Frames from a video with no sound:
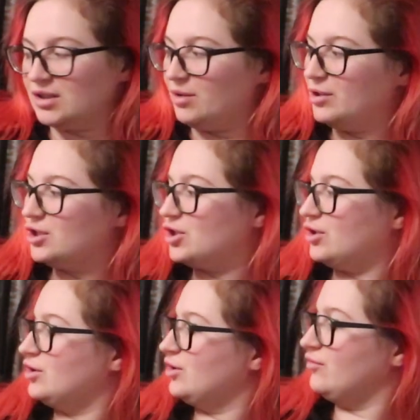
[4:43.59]
and then when I
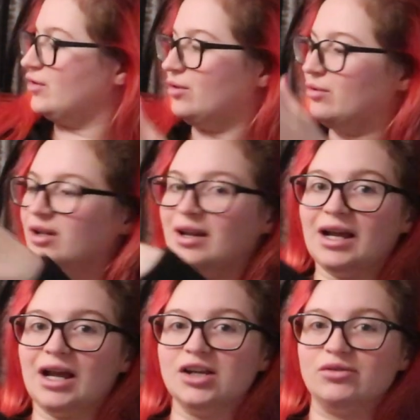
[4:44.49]
turn over and I want to
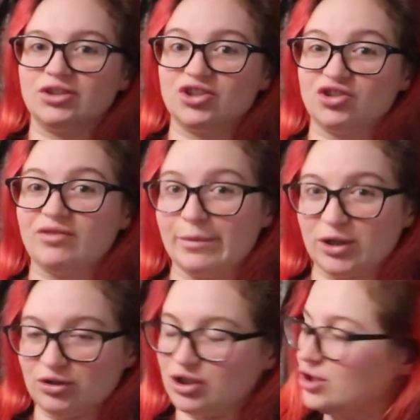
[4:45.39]
like cuddle, I just grab a
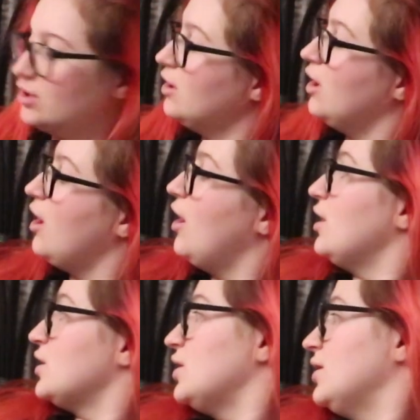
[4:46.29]
cushion. So